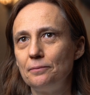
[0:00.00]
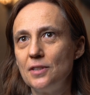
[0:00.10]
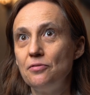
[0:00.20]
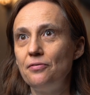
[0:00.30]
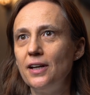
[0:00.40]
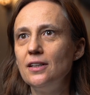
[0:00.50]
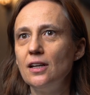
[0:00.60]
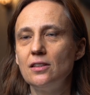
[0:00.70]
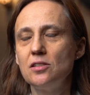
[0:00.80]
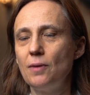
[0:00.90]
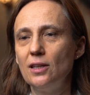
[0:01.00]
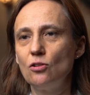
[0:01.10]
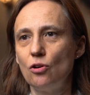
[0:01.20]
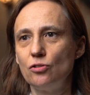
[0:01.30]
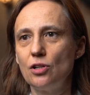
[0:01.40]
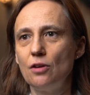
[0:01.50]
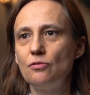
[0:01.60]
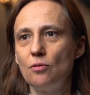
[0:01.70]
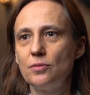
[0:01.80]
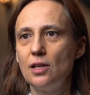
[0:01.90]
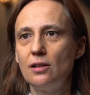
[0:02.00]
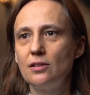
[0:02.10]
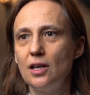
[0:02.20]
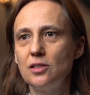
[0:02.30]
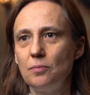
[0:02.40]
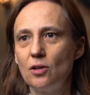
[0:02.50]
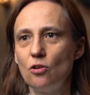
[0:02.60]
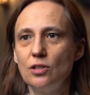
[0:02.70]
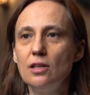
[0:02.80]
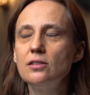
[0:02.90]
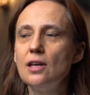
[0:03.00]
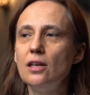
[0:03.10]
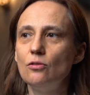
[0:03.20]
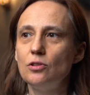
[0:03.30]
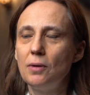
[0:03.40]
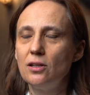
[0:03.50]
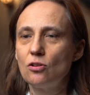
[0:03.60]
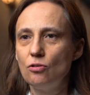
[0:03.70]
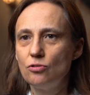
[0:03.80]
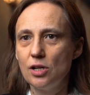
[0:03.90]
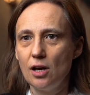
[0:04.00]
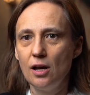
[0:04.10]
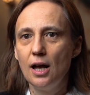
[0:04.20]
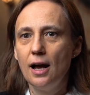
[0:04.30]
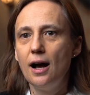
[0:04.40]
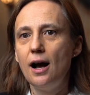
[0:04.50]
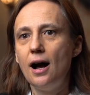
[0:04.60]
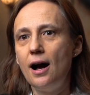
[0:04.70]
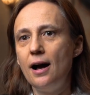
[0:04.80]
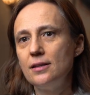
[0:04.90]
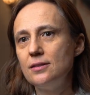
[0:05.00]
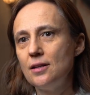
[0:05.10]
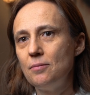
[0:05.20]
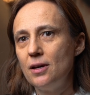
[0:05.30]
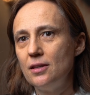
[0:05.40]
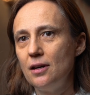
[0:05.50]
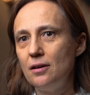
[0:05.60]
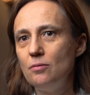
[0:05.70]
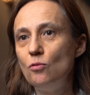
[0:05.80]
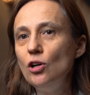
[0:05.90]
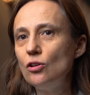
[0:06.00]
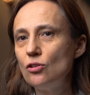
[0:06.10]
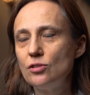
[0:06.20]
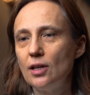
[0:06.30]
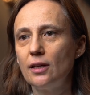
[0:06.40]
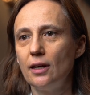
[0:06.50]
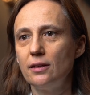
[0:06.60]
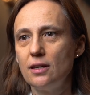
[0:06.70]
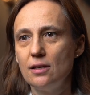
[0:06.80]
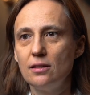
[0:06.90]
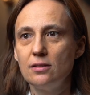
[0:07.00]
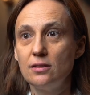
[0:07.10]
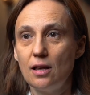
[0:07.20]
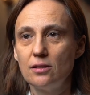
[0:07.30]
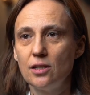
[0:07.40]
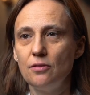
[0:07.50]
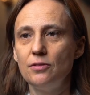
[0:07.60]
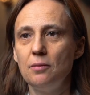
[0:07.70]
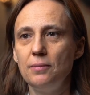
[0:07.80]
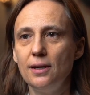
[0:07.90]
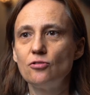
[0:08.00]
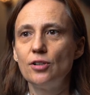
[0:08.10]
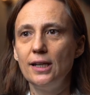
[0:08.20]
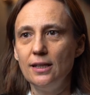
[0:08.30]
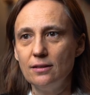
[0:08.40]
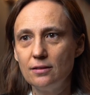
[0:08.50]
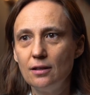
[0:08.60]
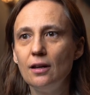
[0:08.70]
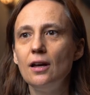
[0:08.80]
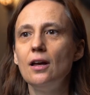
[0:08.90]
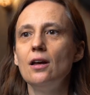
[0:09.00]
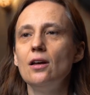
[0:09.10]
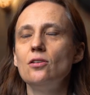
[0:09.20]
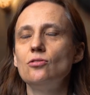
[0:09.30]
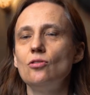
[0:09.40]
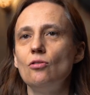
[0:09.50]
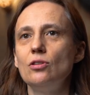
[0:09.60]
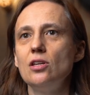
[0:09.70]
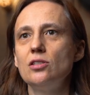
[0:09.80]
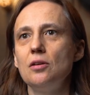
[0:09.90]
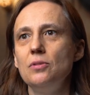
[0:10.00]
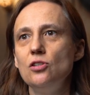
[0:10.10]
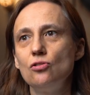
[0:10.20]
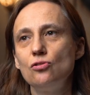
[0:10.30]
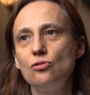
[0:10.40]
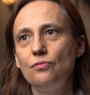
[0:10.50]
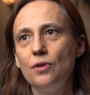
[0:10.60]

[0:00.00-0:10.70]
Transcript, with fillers: defending this mitochondria from cell death because inside of the mitochondria are some other molecules that can kill the cells if they're being released. So there's a BCL2